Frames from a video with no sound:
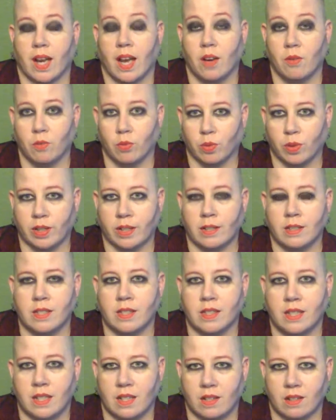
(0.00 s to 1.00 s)
every
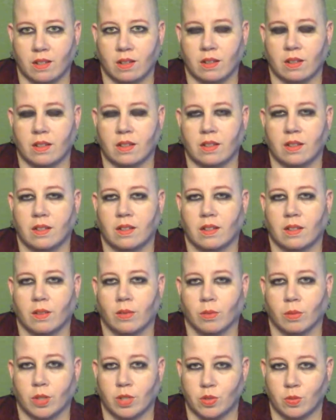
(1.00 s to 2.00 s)
single
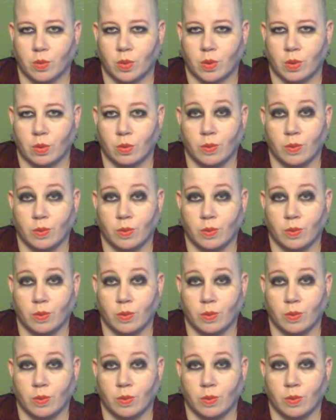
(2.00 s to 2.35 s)
ritual.